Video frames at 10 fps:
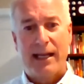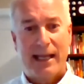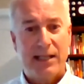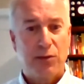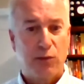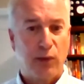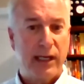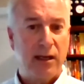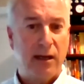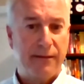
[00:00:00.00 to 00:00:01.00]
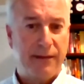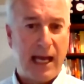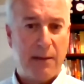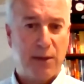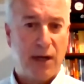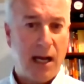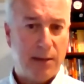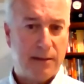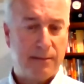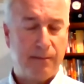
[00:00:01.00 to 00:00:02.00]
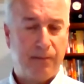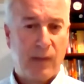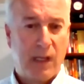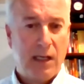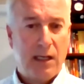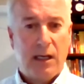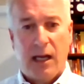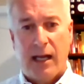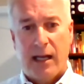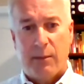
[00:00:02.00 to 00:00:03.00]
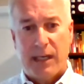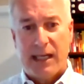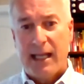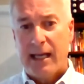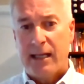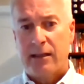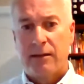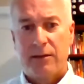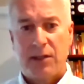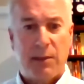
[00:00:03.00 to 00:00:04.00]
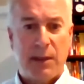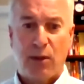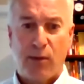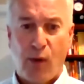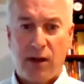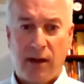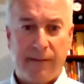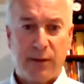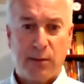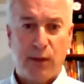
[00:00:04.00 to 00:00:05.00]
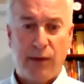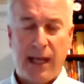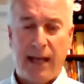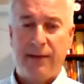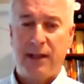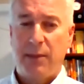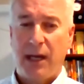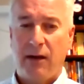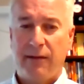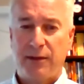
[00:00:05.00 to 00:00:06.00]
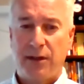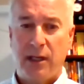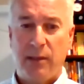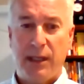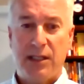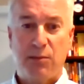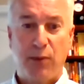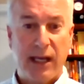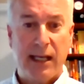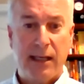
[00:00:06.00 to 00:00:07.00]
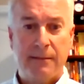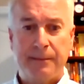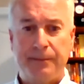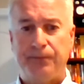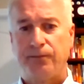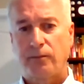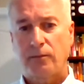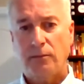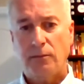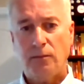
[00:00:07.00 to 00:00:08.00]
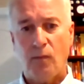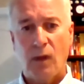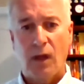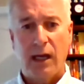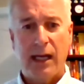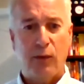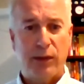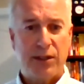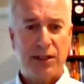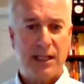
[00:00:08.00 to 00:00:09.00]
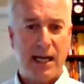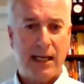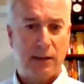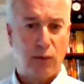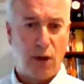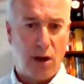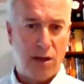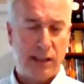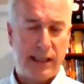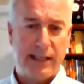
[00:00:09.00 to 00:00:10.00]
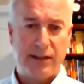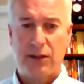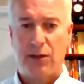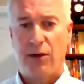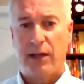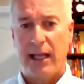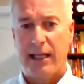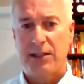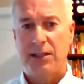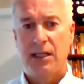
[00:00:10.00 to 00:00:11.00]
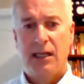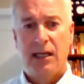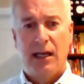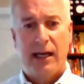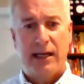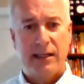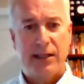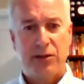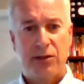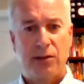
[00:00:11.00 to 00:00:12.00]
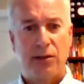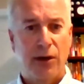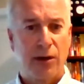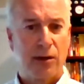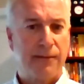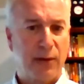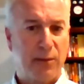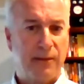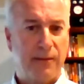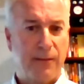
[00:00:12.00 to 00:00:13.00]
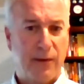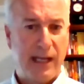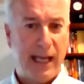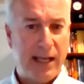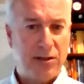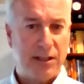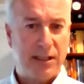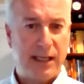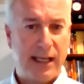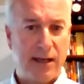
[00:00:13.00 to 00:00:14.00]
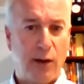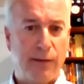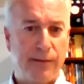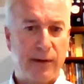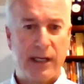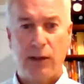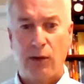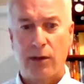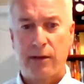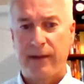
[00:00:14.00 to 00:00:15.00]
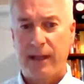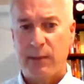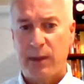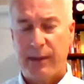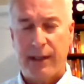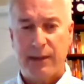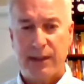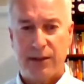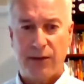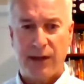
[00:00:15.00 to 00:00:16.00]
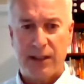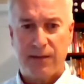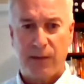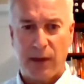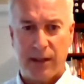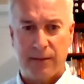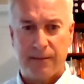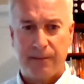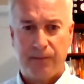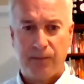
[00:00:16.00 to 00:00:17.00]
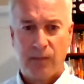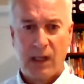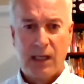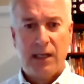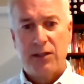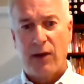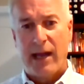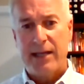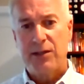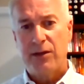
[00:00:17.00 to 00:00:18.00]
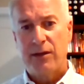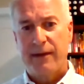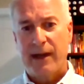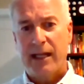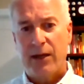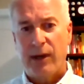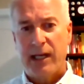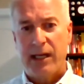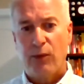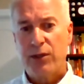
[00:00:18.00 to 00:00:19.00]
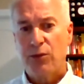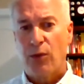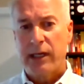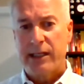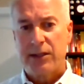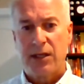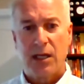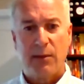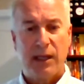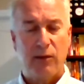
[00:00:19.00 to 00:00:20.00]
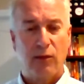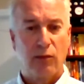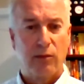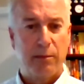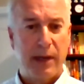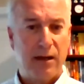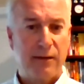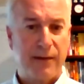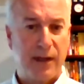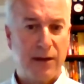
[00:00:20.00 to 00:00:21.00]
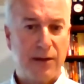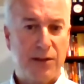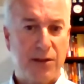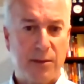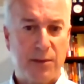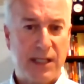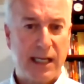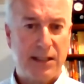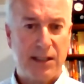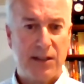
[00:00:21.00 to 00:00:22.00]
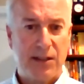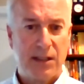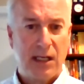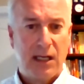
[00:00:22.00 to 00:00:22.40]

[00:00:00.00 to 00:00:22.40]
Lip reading: gets rid of that problem. But again, some people are more comfortable with having the power of attorney be springing, which is not wrong. It just creates an additional hurdle for the agent to get over in order for them to be able to do things for you. So as you're evaluating which one is going to be better for your circumstances,